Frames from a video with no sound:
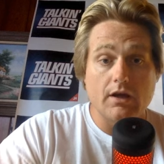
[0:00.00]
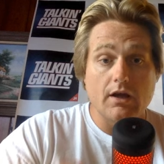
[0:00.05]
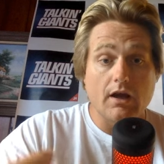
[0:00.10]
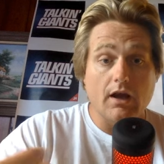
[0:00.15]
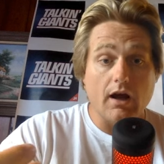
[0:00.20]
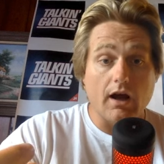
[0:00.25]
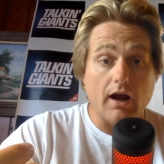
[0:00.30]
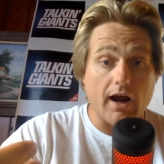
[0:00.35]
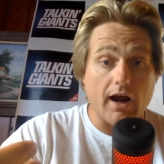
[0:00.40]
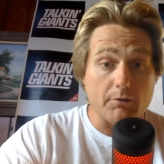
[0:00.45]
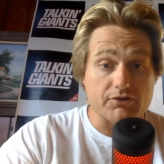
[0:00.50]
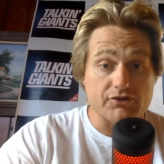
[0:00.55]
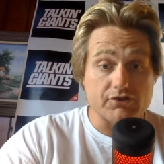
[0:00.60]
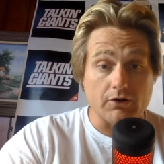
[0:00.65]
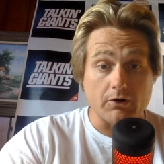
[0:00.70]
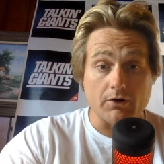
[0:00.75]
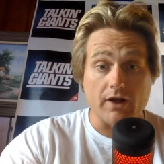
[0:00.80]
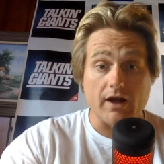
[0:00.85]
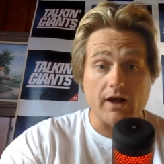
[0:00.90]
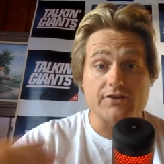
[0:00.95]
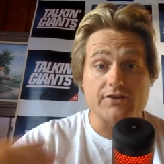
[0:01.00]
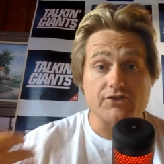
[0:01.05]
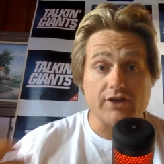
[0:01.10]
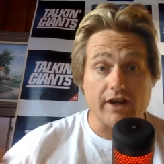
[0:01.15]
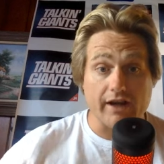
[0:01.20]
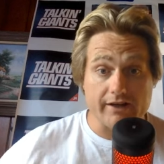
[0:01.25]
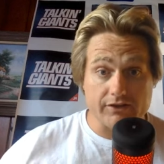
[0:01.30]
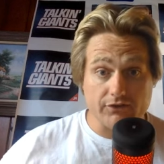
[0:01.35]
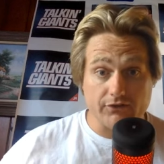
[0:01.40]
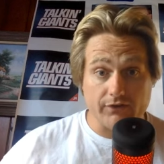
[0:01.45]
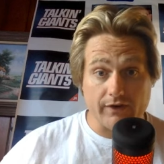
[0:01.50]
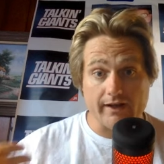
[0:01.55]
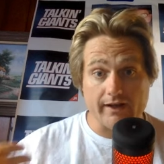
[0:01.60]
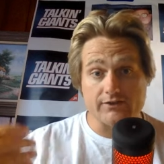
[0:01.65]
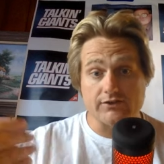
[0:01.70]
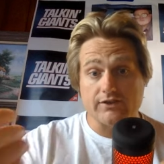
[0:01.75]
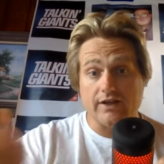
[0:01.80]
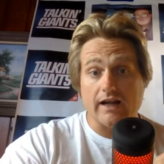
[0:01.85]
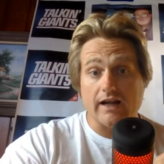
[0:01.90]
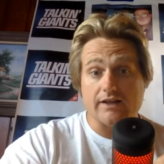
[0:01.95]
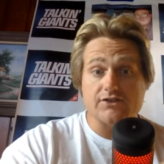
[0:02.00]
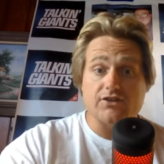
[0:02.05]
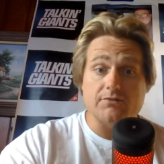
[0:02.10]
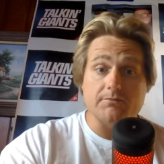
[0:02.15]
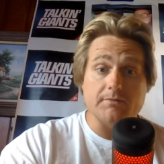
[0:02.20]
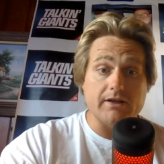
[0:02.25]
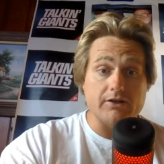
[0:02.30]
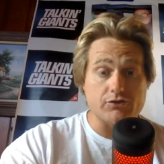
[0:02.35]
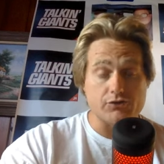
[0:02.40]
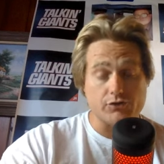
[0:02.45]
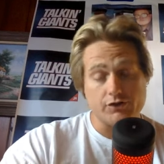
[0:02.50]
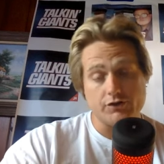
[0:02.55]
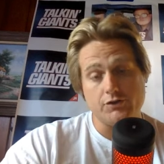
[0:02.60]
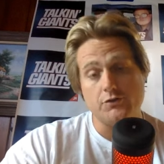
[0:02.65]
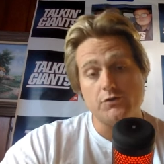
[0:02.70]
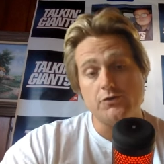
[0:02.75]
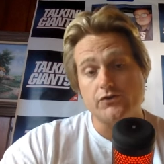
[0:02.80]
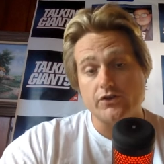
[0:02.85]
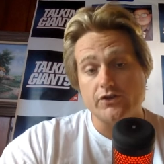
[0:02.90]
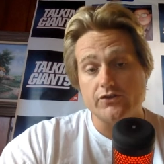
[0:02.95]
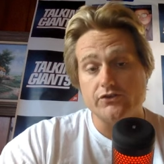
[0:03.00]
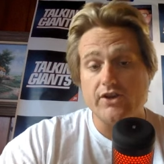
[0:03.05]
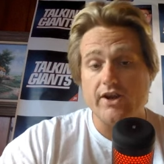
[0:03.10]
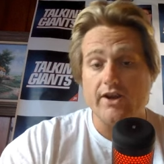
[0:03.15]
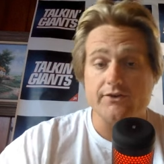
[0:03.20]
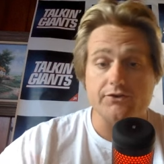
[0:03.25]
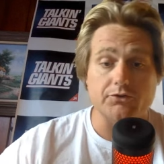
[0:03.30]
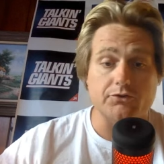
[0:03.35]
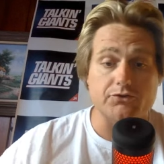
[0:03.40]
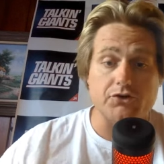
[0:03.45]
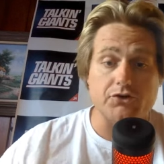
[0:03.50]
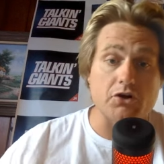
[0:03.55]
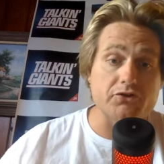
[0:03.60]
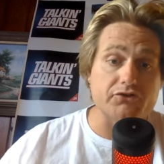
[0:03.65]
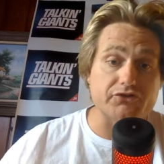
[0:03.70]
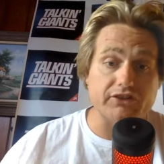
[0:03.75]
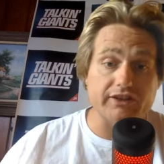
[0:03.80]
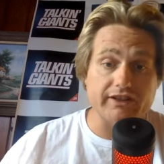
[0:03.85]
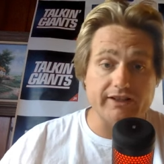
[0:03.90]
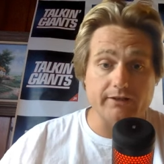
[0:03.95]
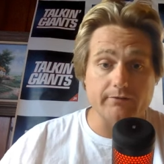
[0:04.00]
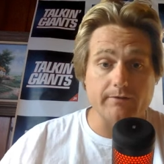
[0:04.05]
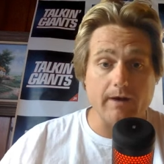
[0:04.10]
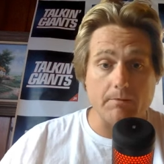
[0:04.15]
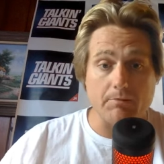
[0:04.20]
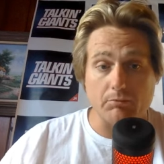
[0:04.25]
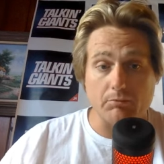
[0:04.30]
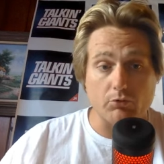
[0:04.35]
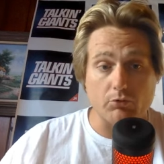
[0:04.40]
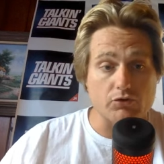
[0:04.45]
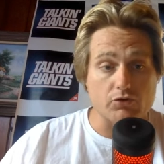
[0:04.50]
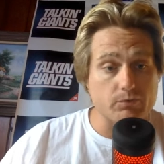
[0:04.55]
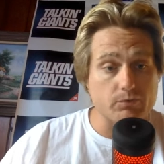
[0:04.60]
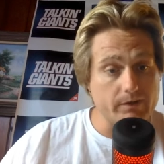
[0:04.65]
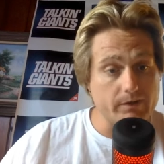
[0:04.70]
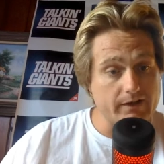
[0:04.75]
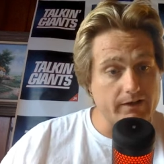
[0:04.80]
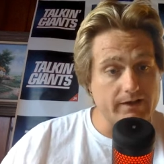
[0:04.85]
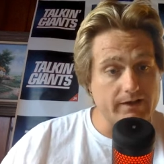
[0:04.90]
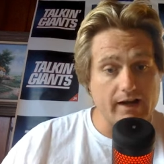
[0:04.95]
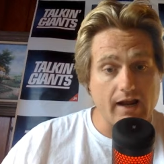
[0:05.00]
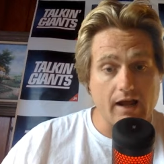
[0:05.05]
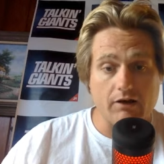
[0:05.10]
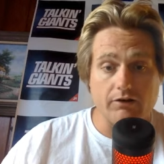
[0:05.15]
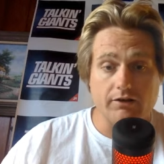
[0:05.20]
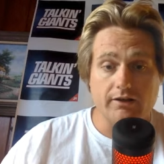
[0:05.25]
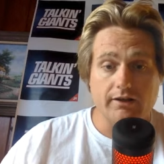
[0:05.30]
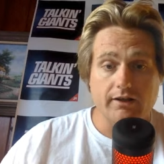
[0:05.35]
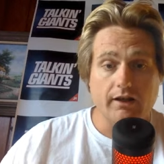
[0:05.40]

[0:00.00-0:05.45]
All right, what's going on, Giants fans? Got some injury news on Daniel Jones. Ian Rapoport tweeted it out.